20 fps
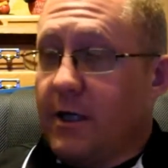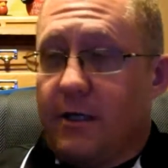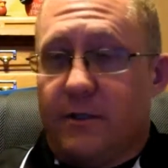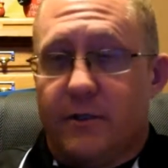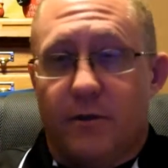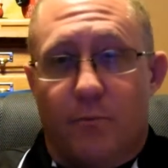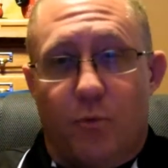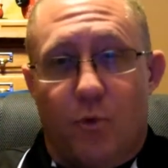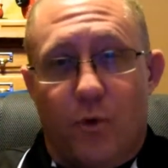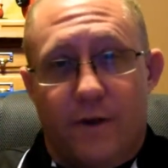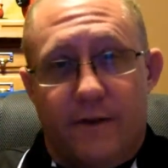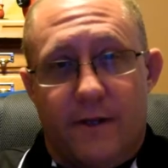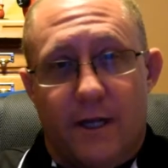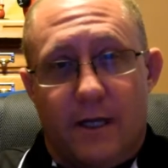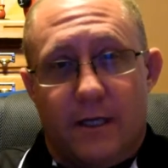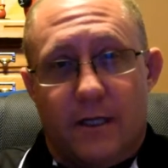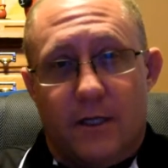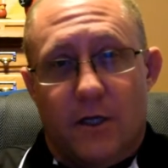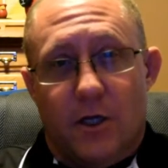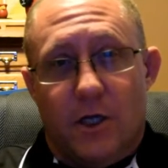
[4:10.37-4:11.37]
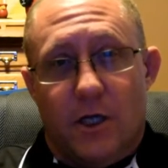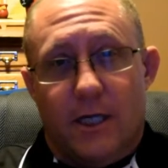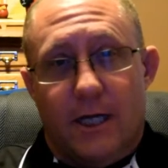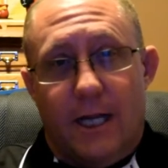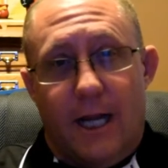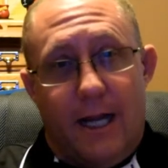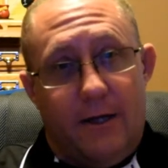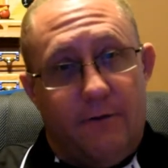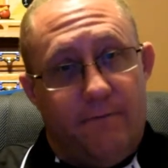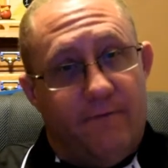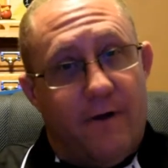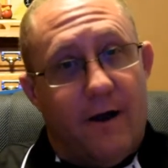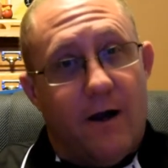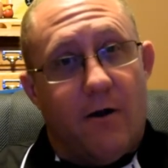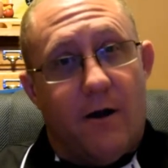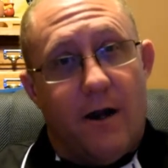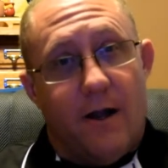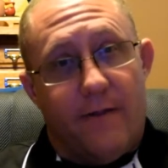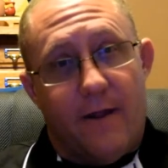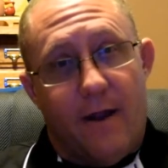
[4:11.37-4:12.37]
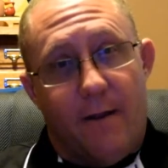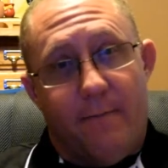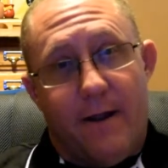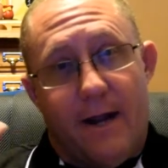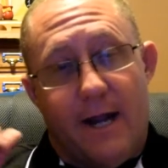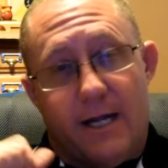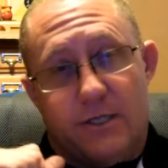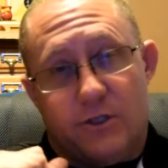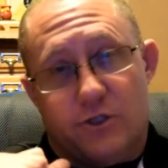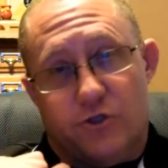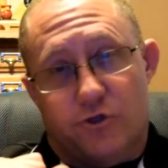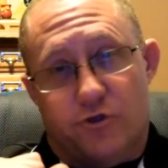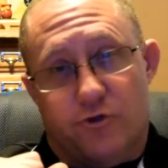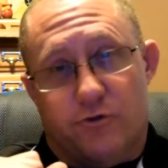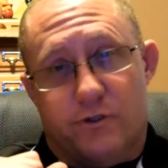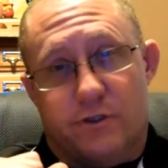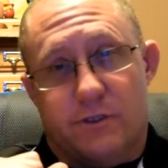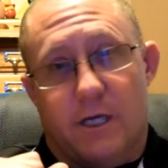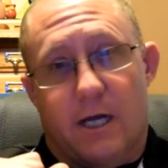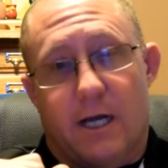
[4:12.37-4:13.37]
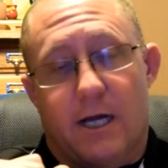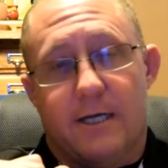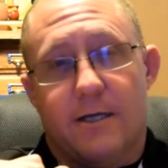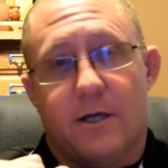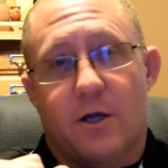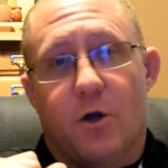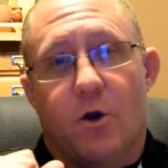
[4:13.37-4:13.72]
to point that gun and fire out that passenger side,